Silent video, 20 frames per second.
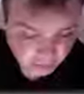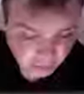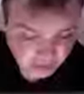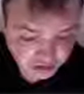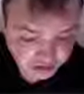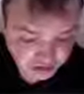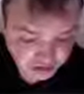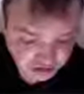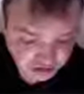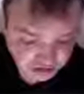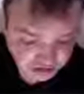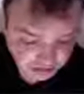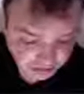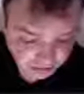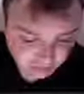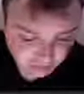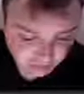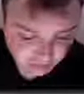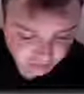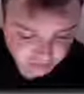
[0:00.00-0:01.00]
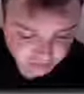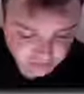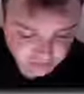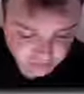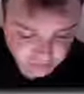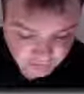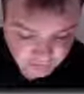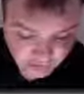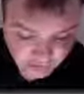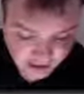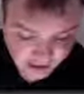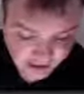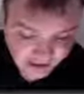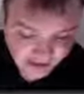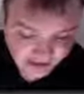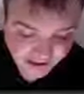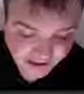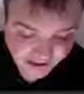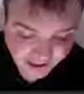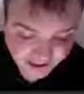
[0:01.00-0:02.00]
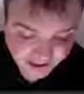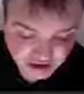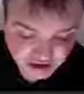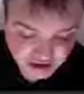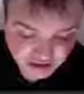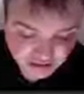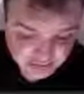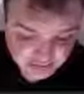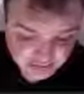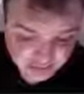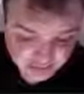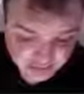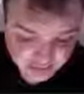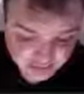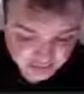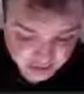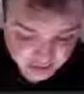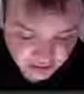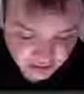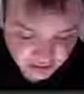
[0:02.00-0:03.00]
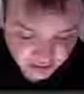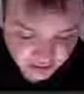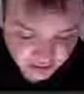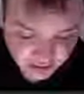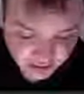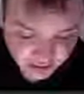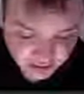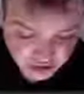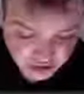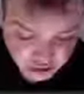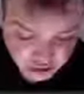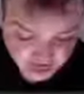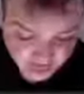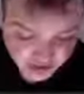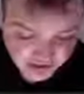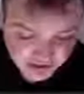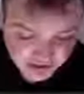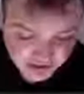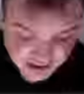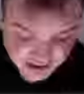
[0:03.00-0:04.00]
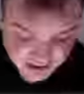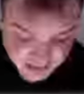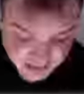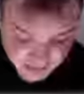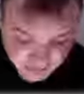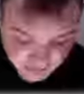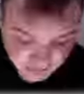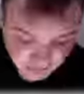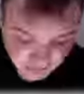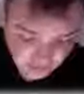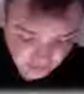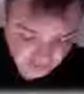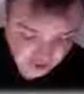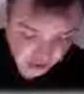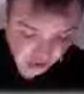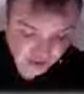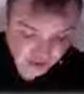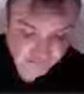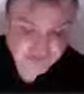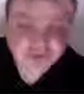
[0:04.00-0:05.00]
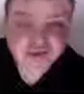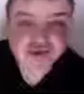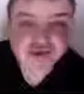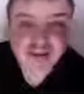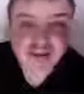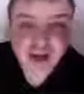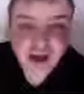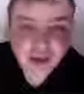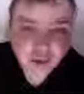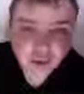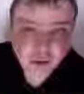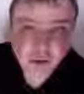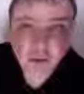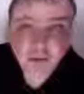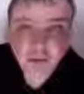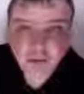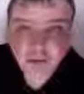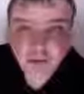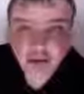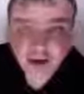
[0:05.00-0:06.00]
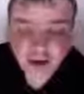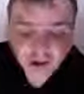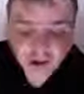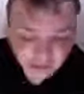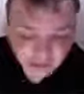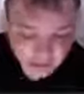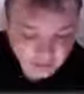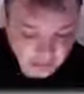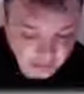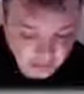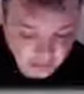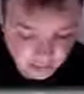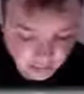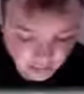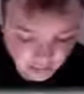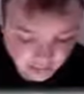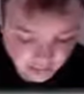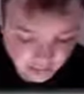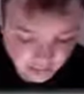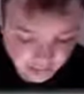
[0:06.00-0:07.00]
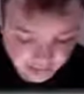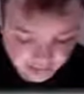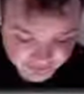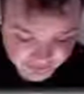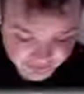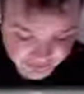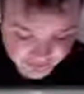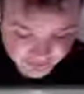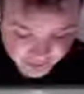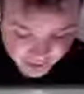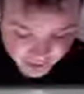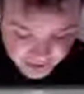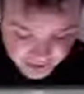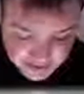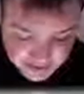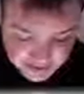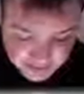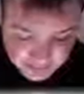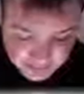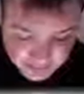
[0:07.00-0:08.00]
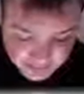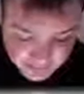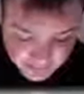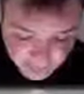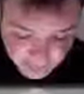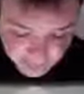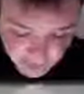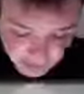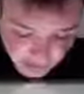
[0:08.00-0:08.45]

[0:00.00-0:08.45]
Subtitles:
Boy Genius Report, Engadget, Joystick, the unofficial Apple weblog, Device,